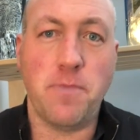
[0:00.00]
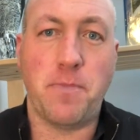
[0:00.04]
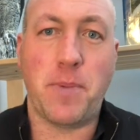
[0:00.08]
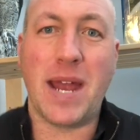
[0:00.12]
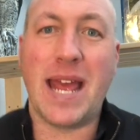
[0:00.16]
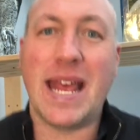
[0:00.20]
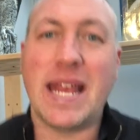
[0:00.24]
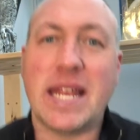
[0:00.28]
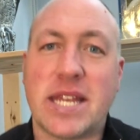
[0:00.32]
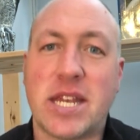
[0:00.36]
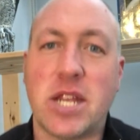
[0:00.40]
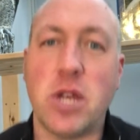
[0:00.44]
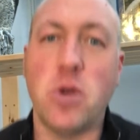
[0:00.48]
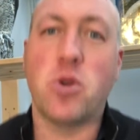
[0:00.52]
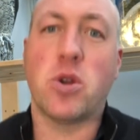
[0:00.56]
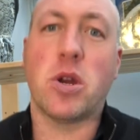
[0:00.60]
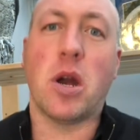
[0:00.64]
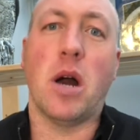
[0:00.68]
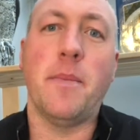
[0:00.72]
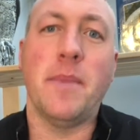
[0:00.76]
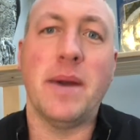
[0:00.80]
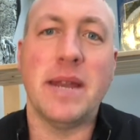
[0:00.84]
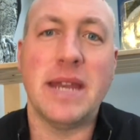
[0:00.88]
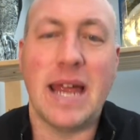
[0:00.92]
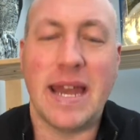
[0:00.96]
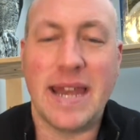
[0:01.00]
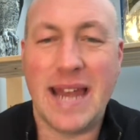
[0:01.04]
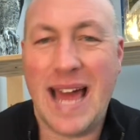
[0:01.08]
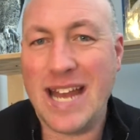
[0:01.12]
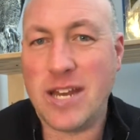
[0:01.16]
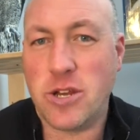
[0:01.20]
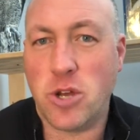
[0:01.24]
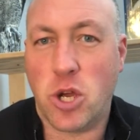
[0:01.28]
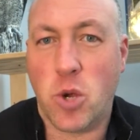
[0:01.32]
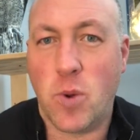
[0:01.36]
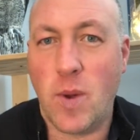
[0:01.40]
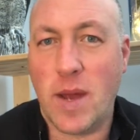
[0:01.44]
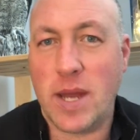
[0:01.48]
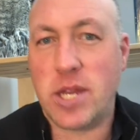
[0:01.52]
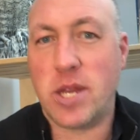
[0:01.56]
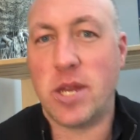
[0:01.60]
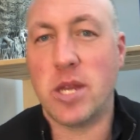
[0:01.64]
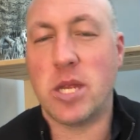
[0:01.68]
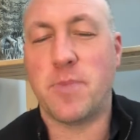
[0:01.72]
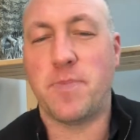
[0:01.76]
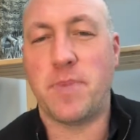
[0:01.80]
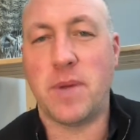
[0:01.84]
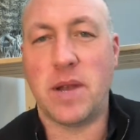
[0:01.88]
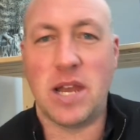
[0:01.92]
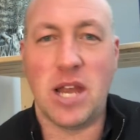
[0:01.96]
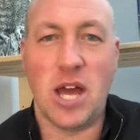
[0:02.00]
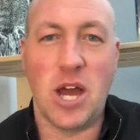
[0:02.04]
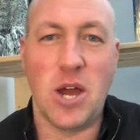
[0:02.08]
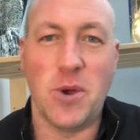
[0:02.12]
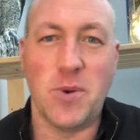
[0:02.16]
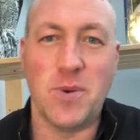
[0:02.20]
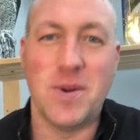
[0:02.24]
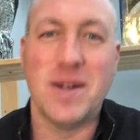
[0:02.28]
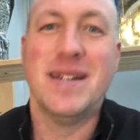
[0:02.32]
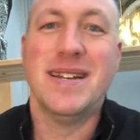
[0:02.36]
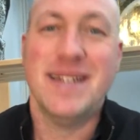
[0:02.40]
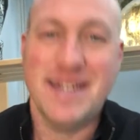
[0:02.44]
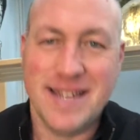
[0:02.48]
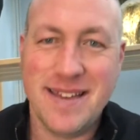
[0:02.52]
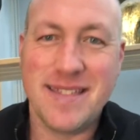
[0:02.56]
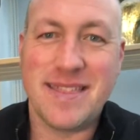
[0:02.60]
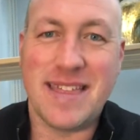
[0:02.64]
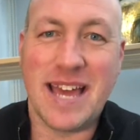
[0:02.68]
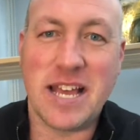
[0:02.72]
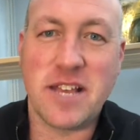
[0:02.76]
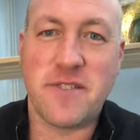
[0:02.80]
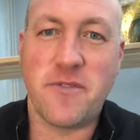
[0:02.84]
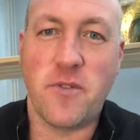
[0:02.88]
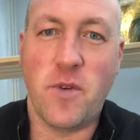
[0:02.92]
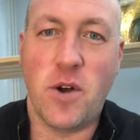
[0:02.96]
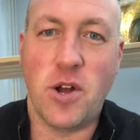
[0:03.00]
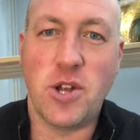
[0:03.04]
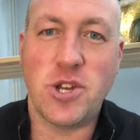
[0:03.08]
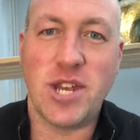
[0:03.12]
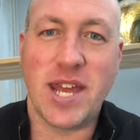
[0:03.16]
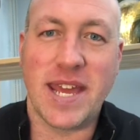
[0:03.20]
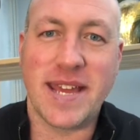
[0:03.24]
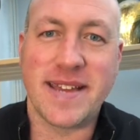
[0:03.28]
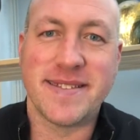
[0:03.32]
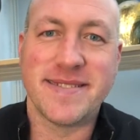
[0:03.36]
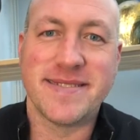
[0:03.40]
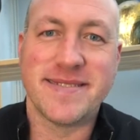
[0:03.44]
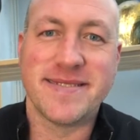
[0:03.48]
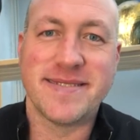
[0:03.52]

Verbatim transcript: Please do comment and add your questions below. Thanks for watching.